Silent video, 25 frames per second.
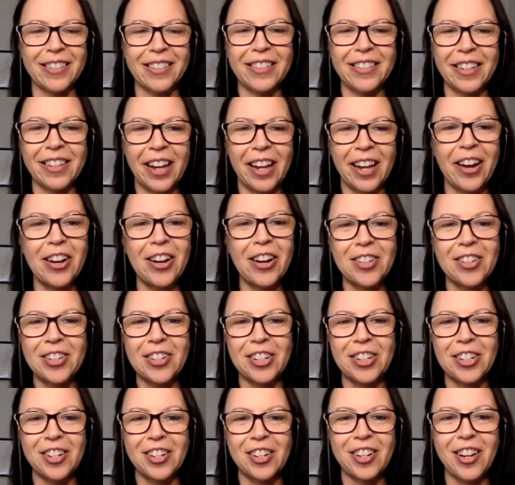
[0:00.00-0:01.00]
This is the
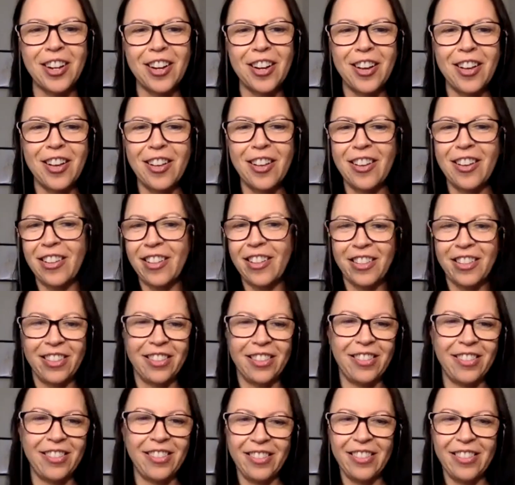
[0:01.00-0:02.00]
character,
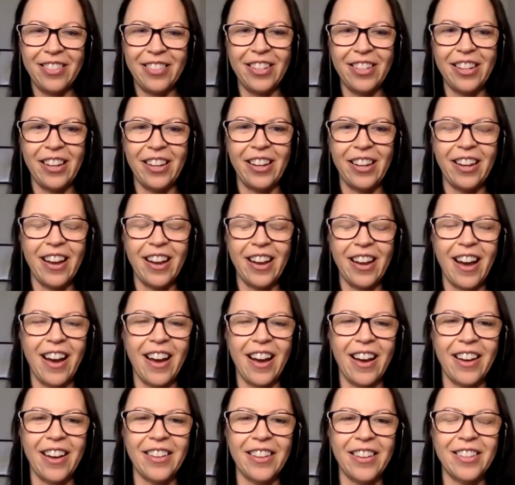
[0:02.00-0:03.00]
the
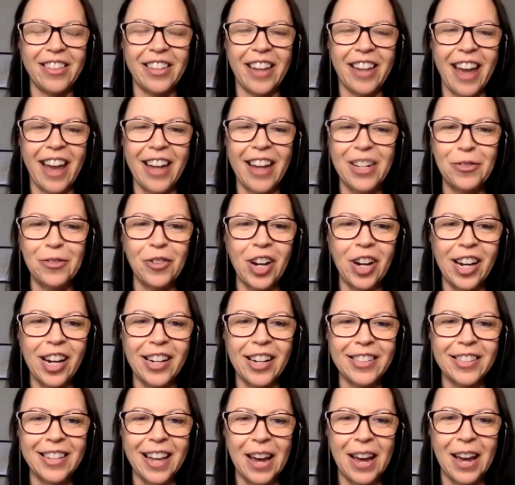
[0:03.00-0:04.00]

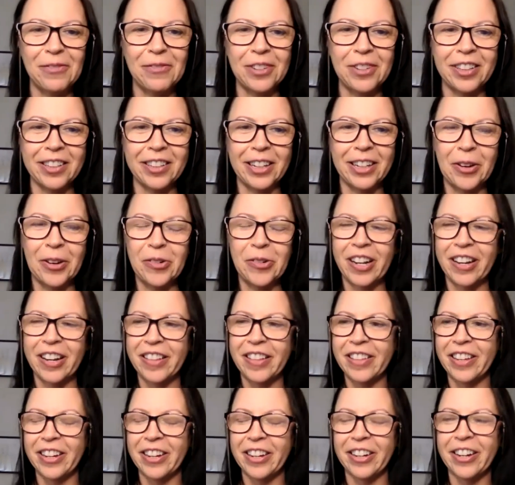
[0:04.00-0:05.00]
catchphrase, everything going
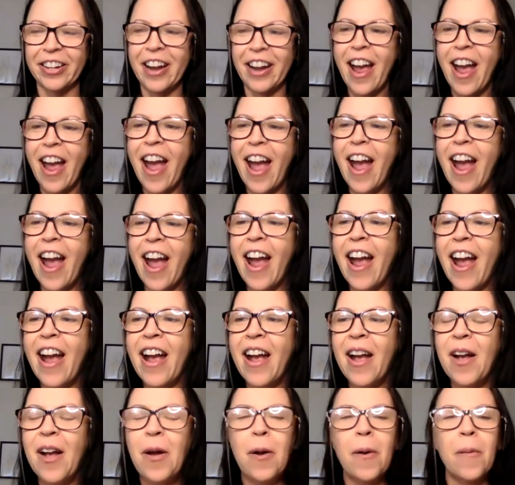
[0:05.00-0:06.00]
on there.
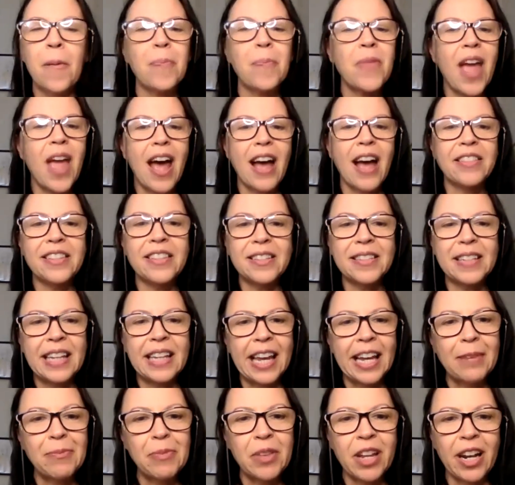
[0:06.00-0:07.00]
At this
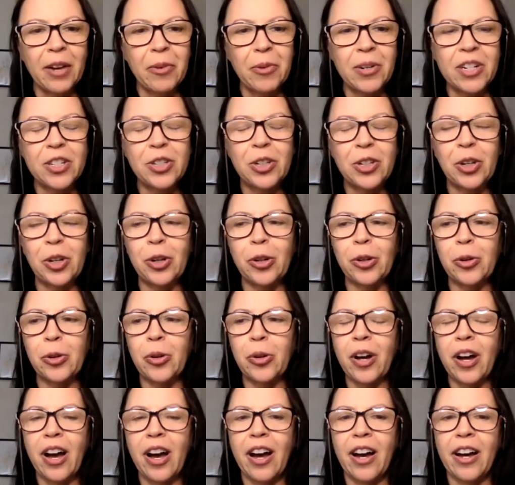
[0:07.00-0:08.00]
game that I went
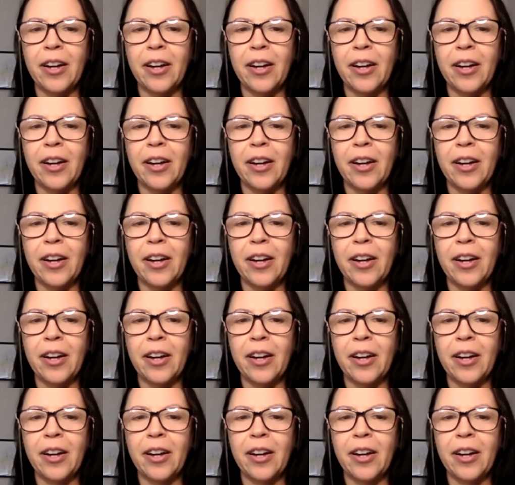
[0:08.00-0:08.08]
to,